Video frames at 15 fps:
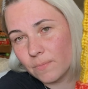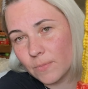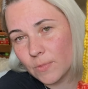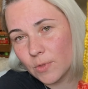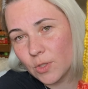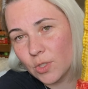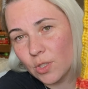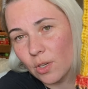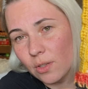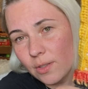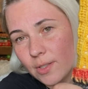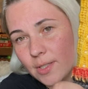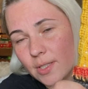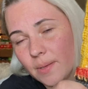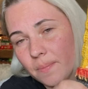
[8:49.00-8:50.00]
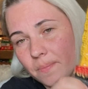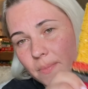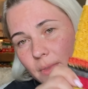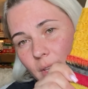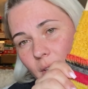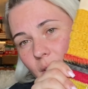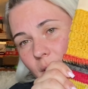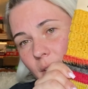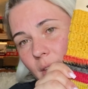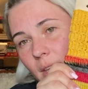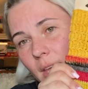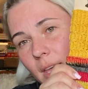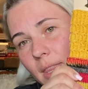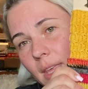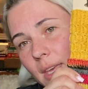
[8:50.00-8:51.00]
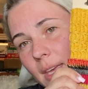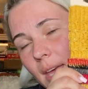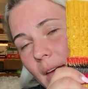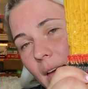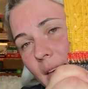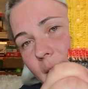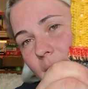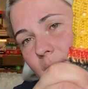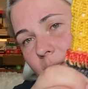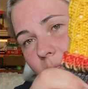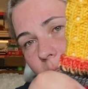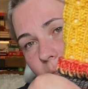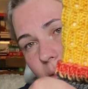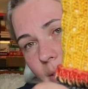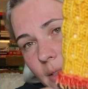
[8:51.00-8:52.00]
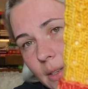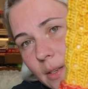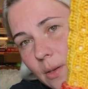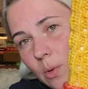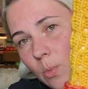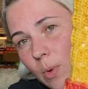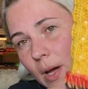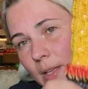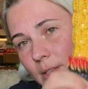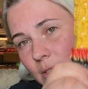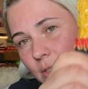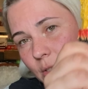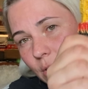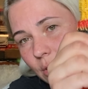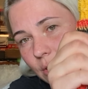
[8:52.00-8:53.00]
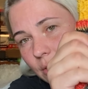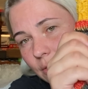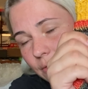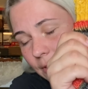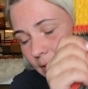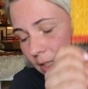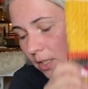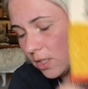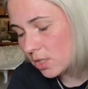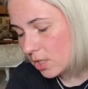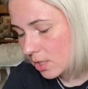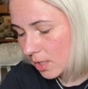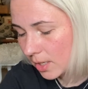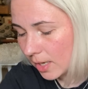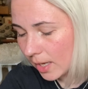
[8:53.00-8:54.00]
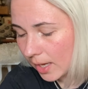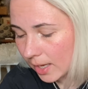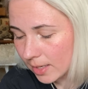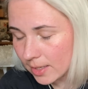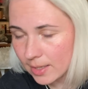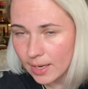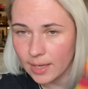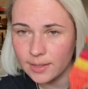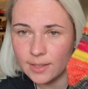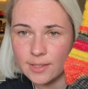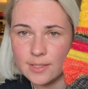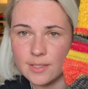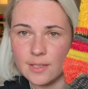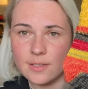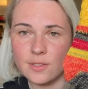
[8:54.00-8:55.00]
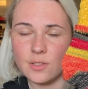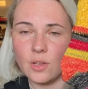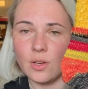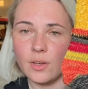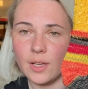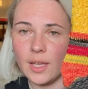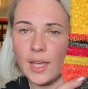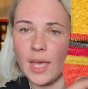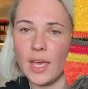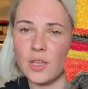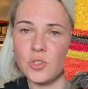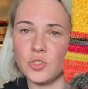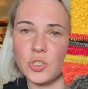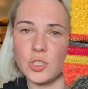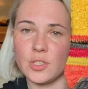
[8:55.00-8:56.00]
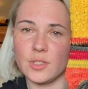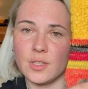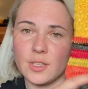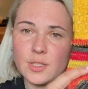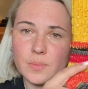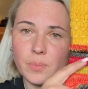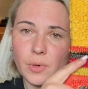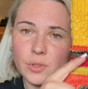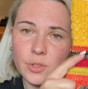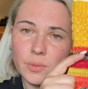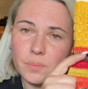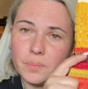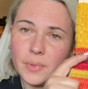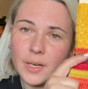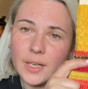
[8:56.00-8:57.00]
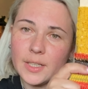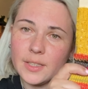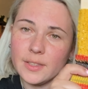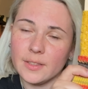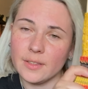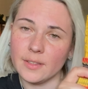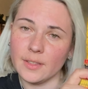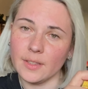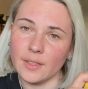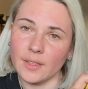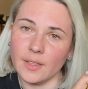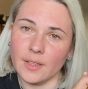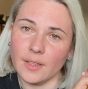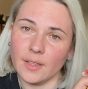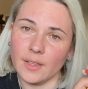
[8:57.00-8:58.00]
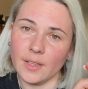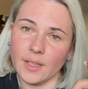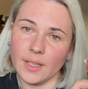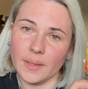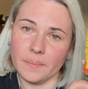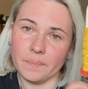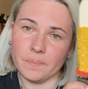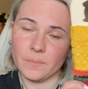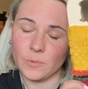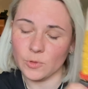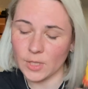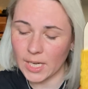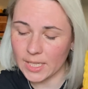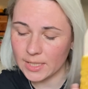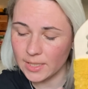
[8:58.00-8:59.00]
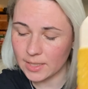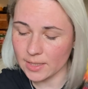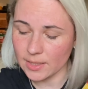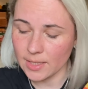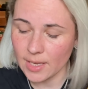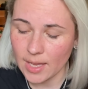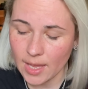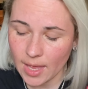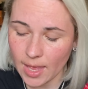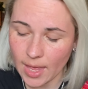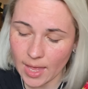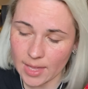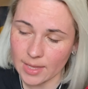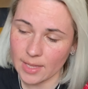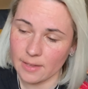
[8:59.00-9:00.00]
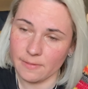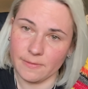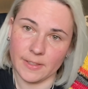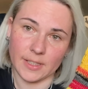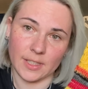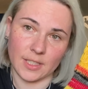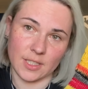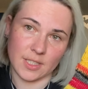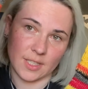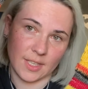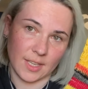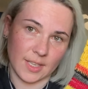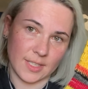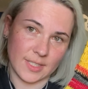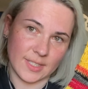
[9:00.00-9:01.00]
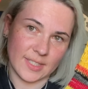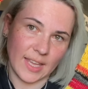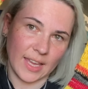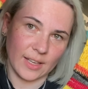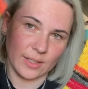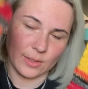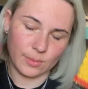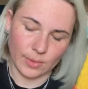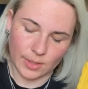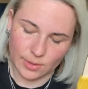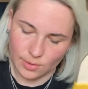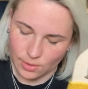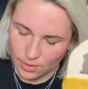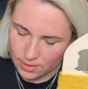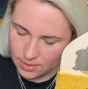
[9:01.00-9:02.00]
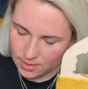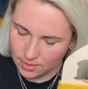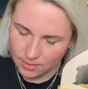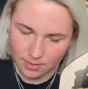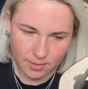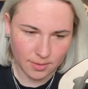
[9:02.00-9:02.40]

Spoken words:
socks, and I had one sock finished, and another is this sock. I had just this bottom part ready, and I finished second one also.